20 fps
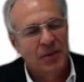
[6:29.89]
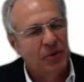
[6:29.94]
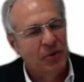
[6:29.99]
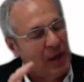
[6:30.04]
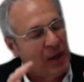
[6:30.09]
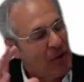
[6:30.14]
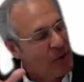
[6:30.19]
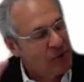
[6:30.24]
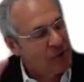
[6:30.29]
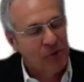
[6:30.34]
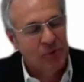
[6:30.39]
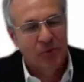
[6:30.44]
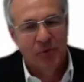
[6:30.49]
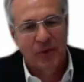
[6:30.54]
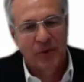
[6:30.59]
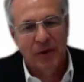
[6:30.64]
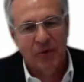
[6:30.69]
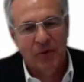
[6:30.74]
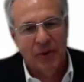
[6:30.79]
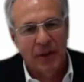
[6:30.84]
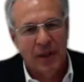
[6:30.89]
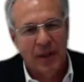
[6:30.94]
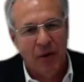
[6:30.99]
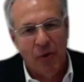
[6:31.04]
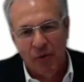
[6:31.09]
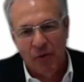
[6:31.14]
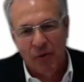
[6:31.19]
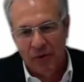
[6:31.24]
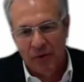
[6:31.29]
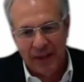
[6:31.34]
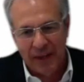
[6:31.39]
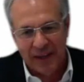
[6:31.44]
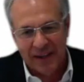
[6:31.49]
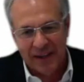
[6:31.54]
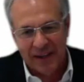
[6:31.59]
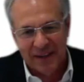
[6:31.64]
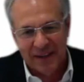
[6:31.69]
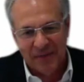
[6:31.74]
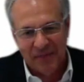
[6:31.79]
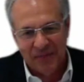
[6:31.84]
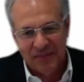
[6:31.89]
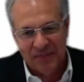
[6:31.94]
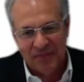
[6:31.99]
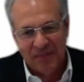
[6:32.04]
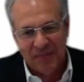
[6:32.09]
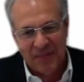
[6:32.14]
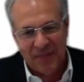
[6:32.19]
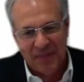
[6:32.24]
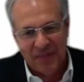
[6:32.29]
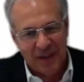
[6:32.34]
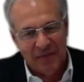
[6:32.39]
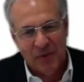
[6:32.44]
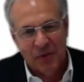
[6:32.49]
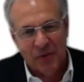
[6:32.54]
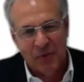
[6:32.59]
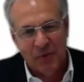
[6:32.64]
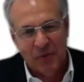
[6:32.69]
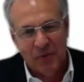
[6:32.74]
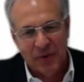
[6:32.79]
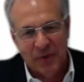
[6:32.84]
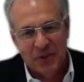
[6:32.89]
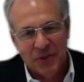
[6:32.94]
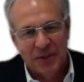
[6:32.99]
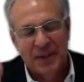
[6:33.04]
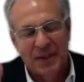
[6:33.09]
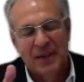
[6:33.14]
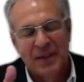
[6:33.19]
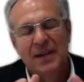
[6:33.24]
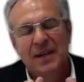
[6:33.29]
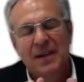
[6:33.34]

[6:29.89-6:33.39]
You can also do the whole thing if you wish.